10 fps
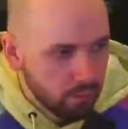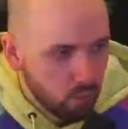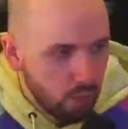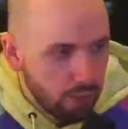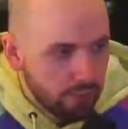
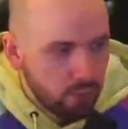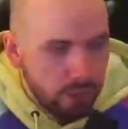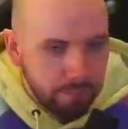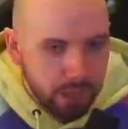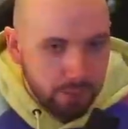Where am I
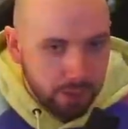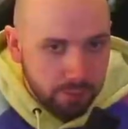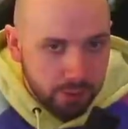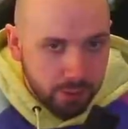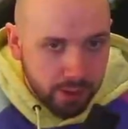from? Birmingham,
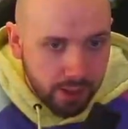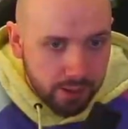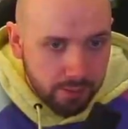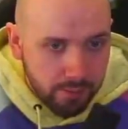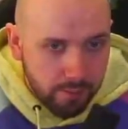UK.
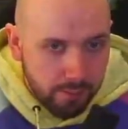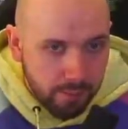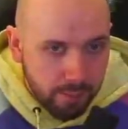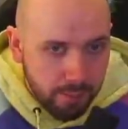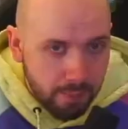
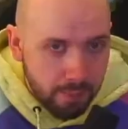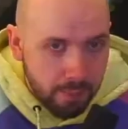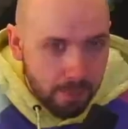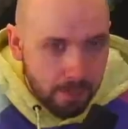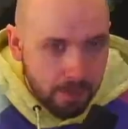
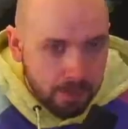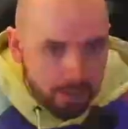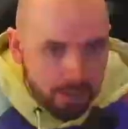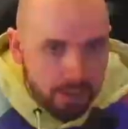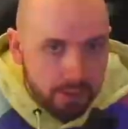So
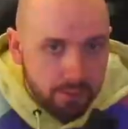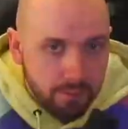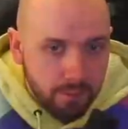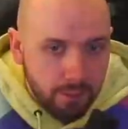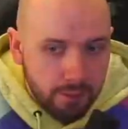here,
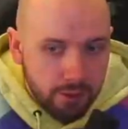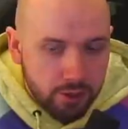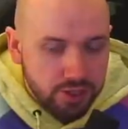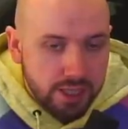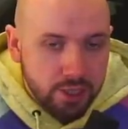you
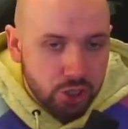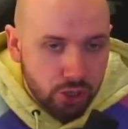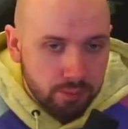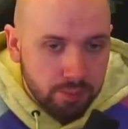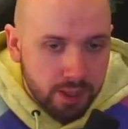just need to
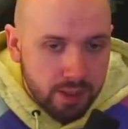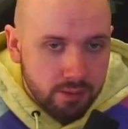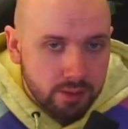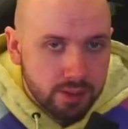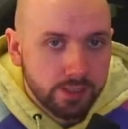jump now
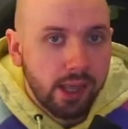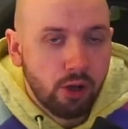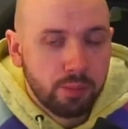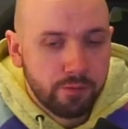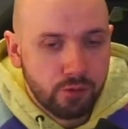to get
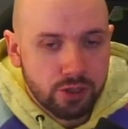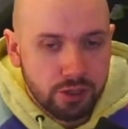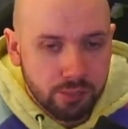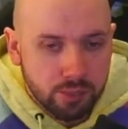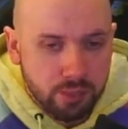up in front of the
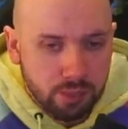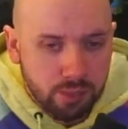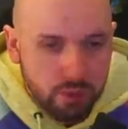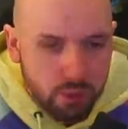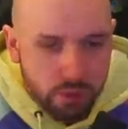ball.
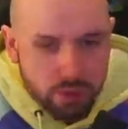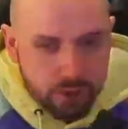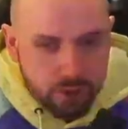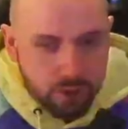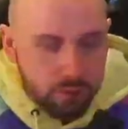It's what you
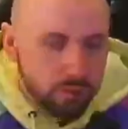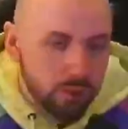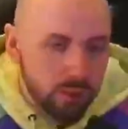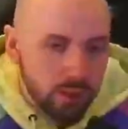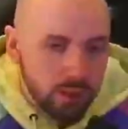do, but
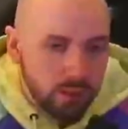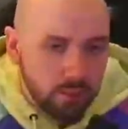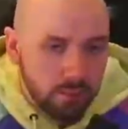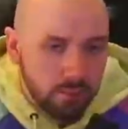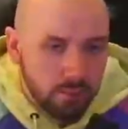
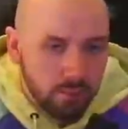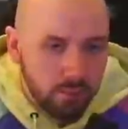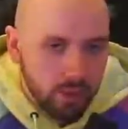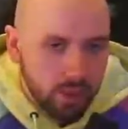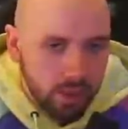
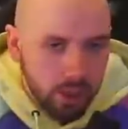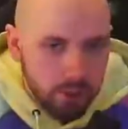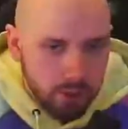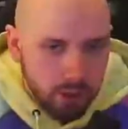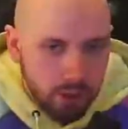he
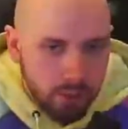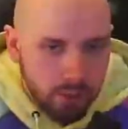goes low.